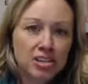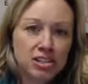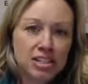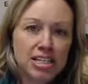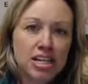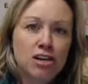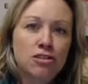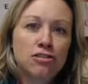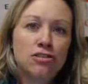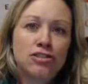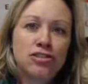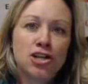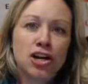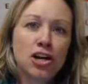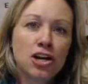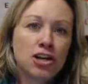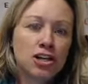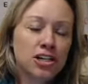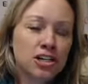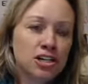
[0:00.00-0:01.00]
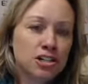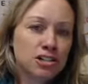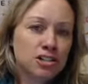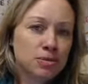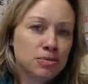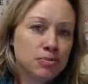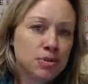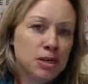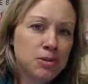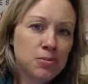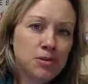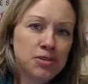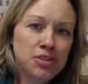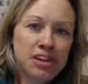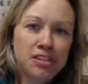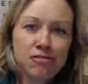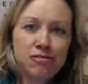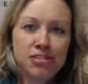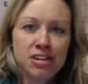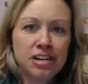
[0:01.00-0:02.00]
self-starters, people
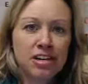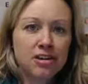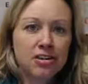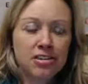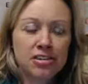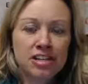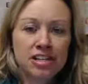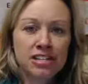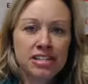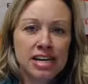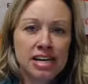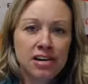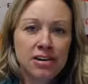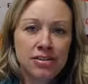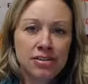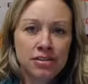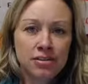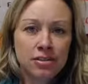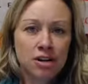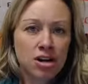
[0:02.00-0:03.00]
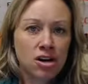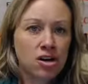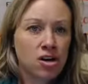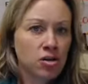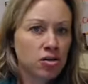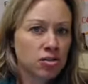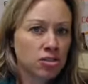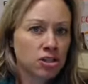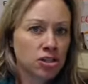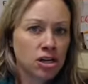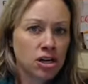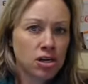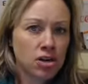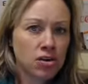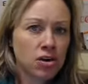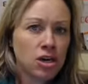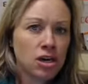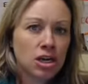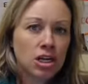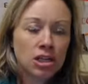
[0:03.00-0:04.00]
that figure things out on their own, you
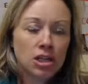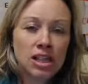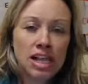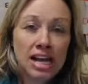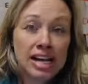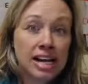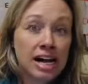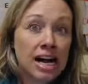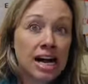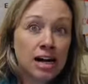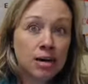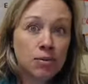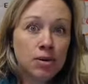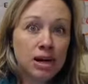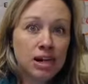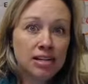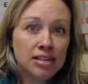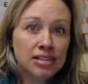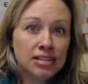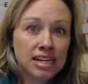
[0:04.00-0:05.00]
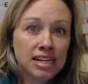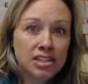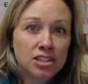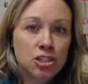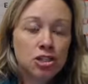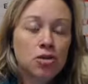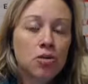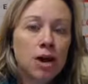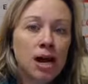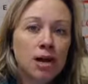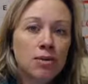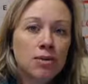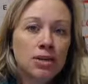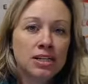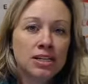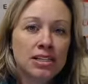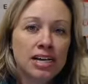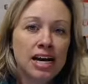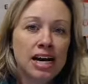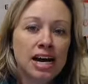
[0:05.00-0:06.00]
know, like I was. That's who I
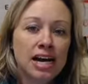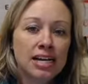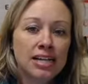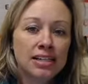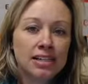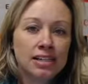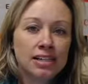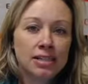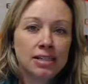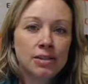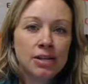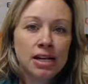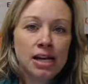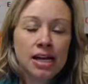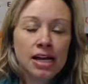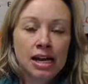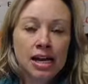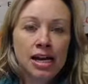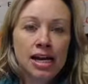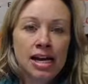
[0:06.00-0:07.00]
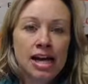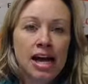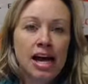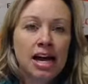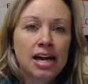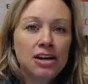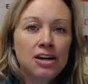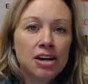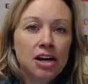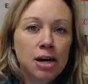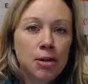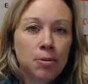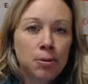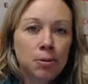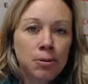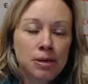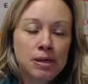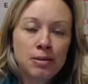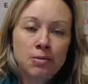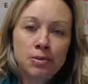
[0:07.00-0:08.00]
wanted to hire. And I hired a couple
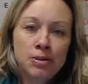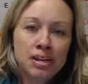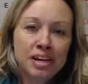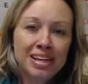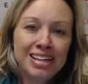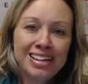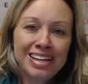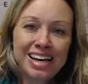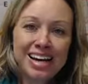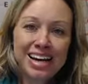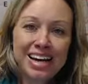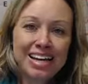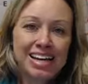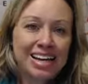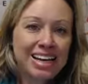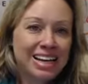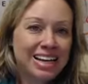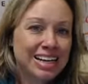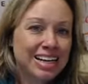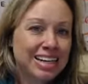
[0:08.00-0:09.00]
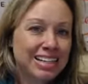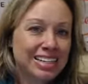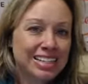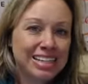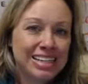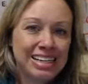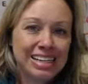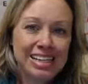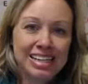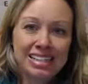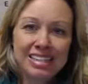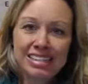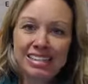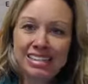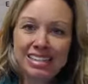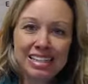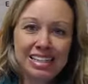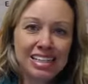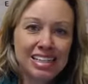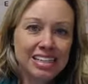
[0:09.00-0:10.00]
people like that, and it
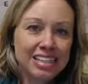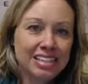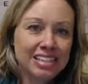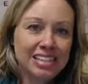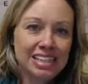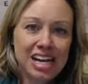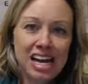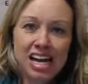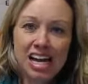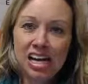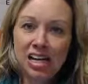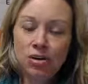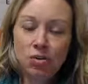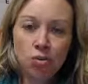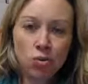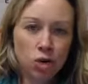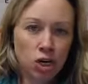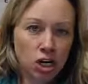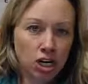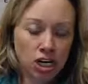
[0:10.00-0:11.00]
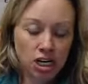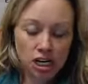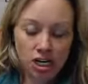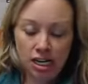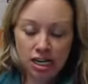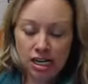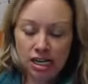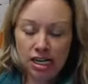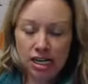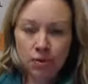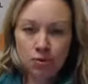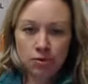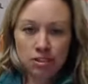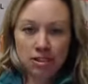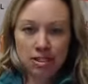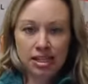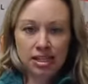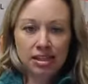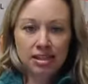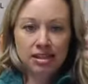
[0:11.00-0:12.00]
did not work. It was
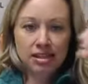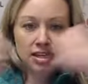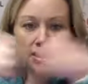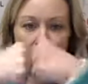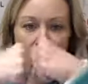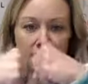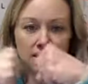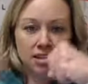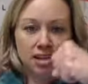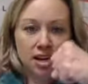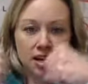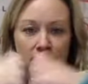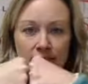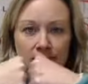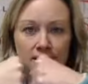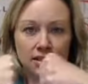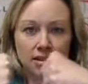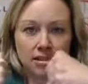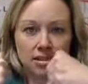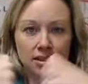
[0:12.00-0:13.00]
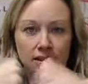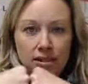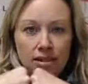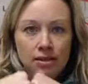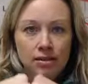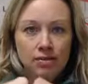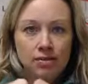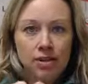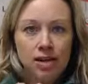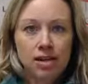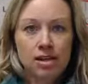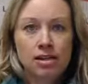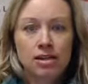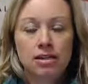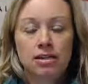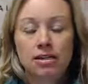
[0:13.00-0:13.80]
like this constantly, right?